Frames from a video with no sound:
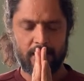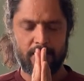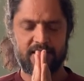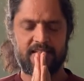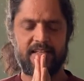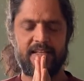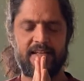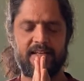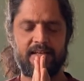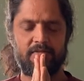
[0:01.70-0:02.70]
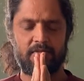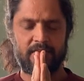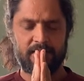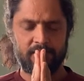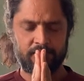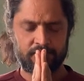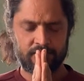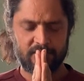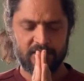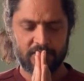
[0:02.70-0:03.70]
Namaste again everyone.
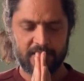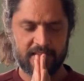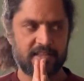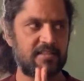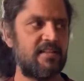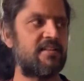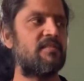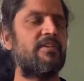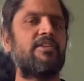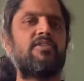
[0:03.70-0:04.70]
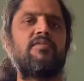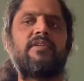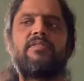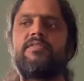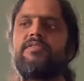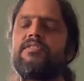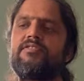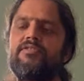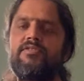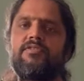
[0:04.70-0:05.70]
So in this little video we're going to
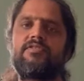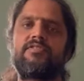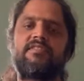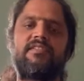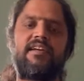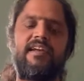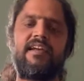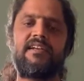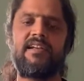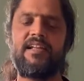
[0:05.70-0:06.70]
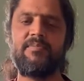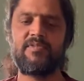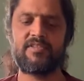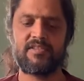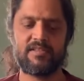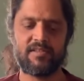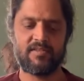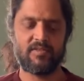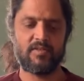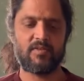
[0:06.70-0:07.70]
introduce the eight limbs
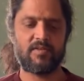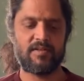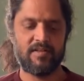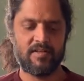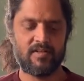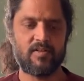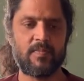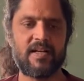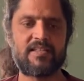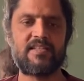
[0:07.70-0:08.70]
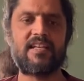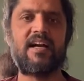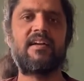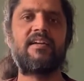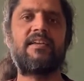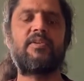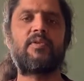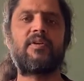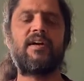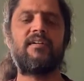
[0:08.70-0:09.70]
or of Ashtanga
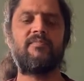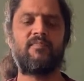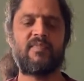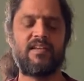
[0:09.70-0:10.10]
Yoga